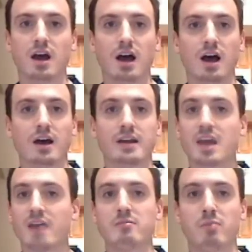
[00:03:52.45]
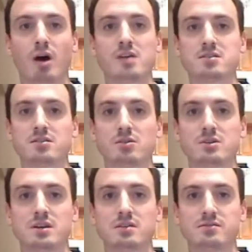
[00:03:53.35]
And Kevin Boss, too,
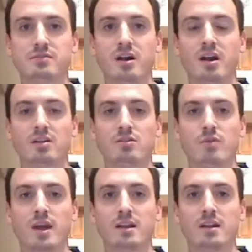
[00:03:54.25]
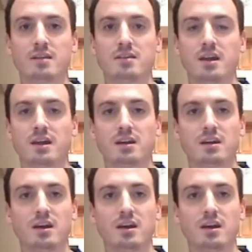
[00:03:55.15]
is very underrated, I think.